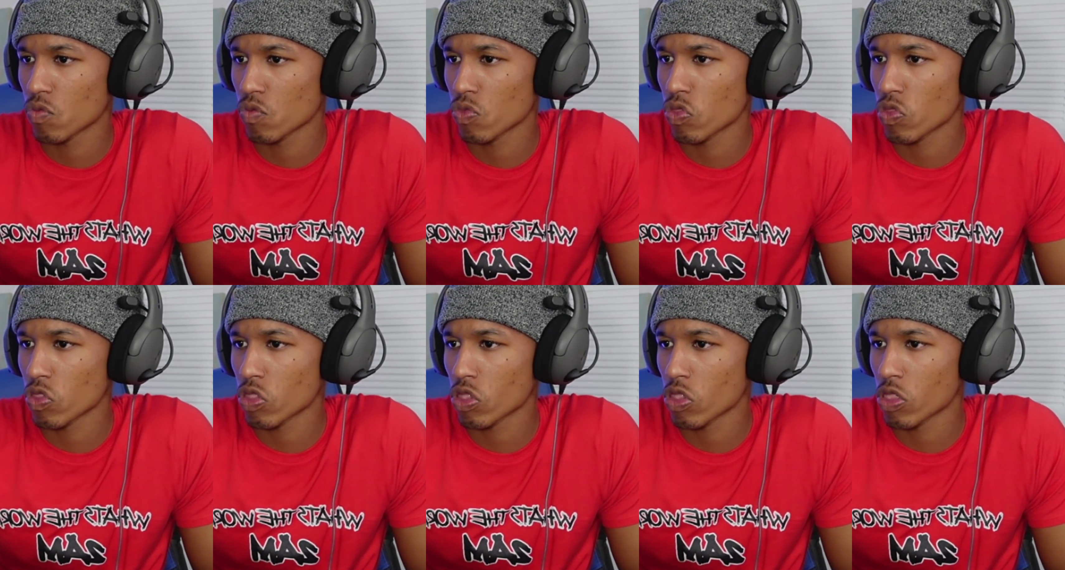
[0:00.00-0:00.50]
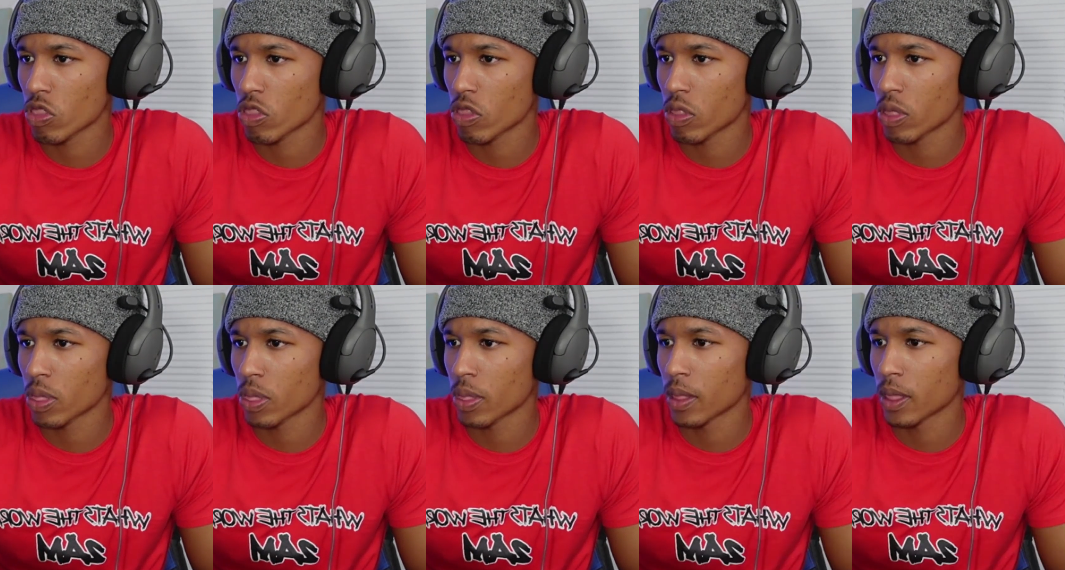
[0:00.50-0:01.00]

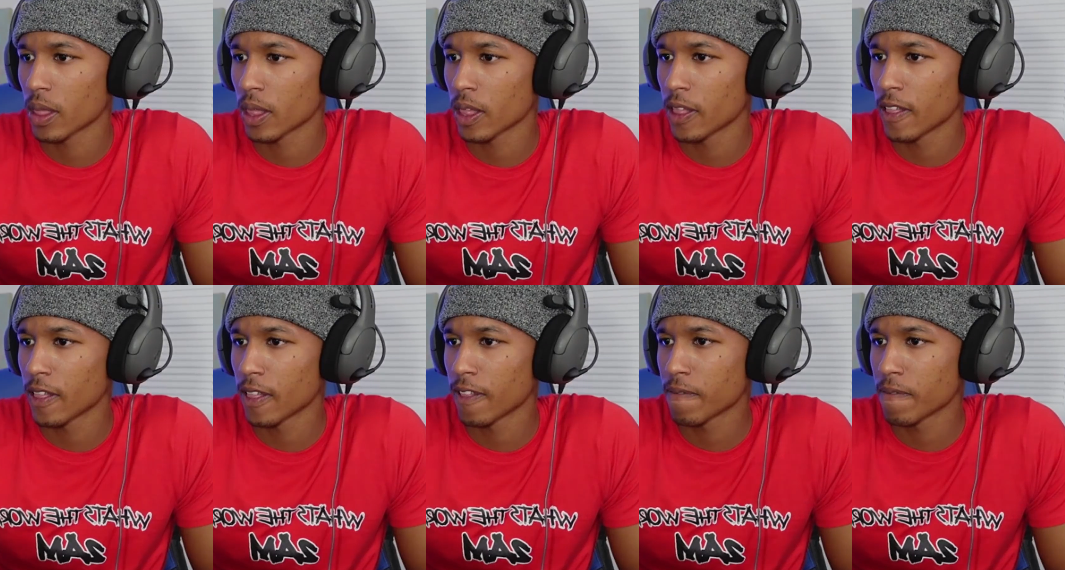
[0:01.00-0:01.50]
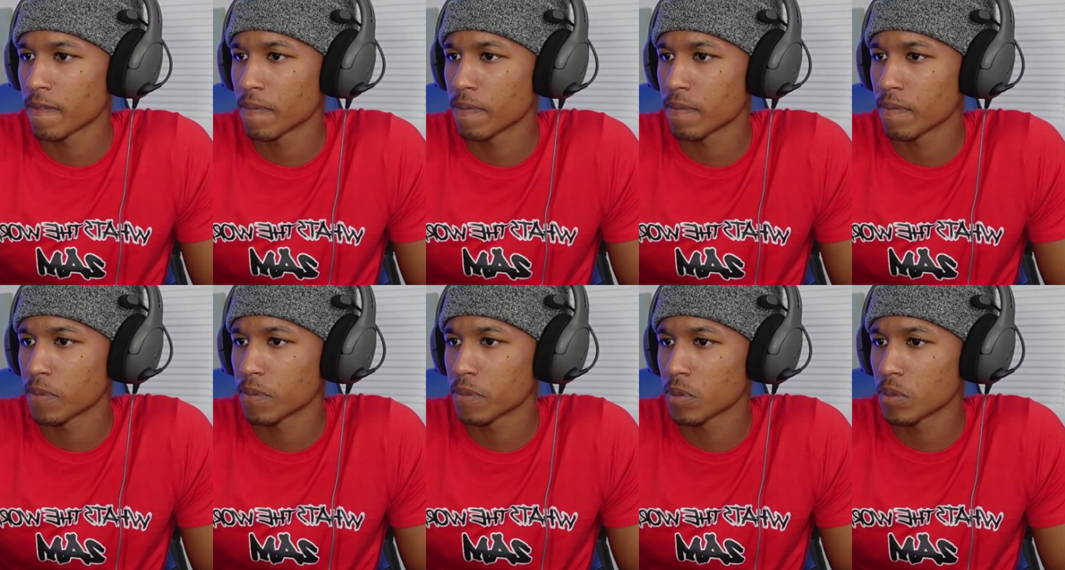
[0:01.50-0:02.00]
Magnificent over the
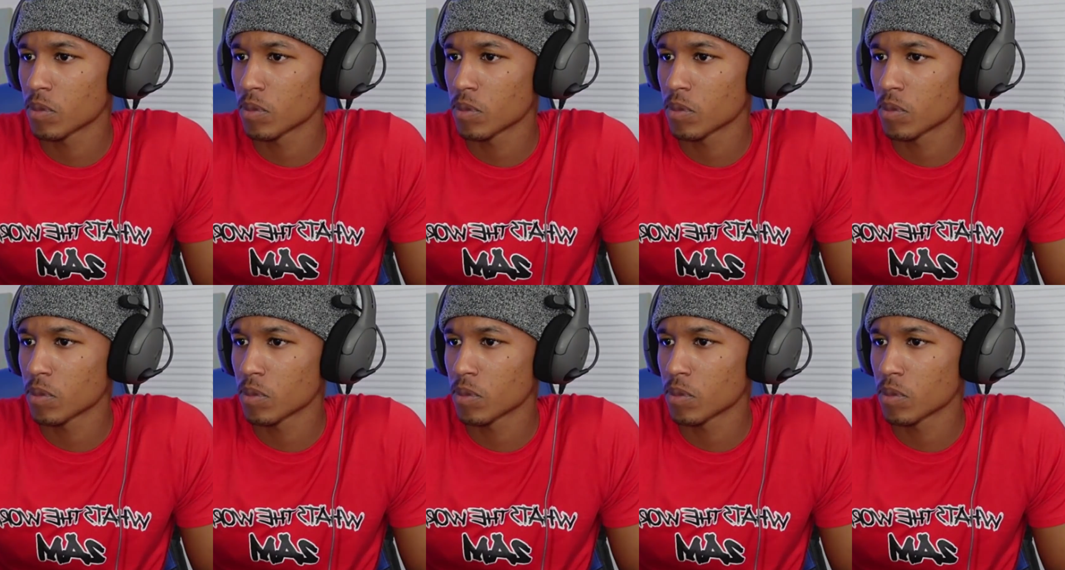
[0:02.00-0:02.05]
ball.